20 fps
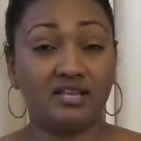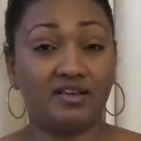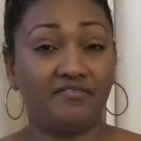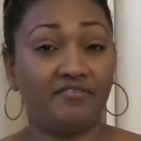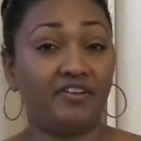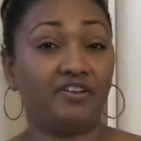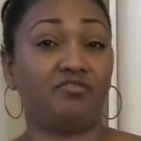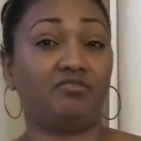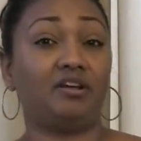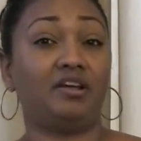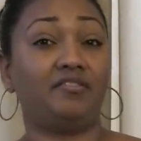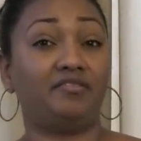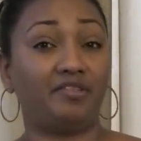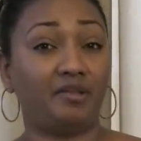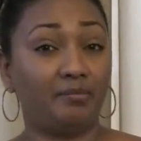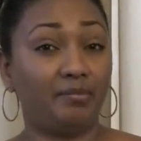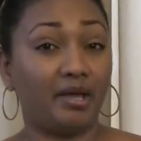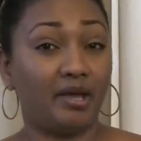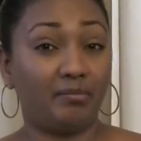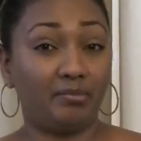if
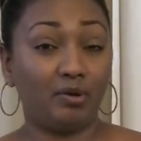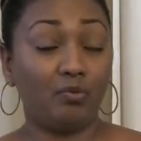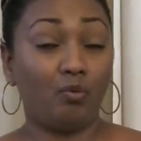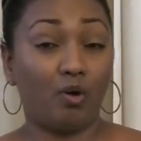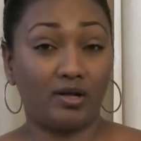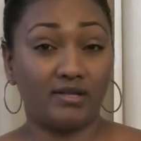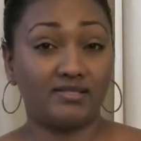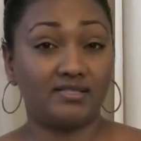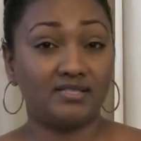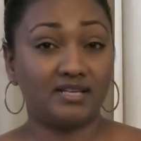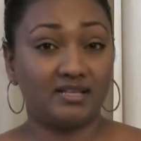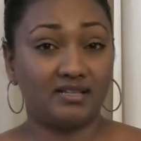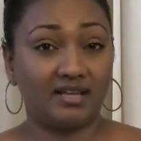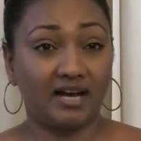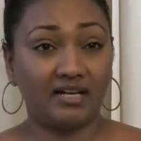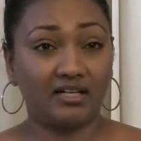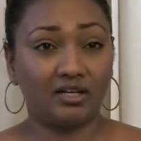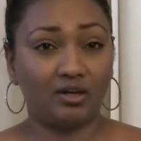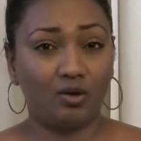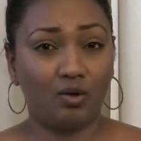the baby wants it
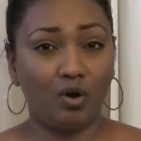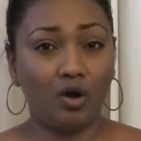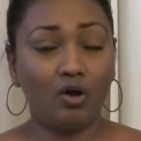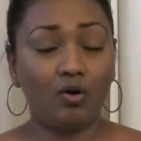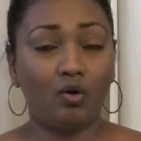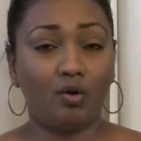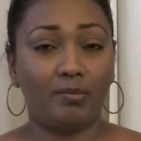that long,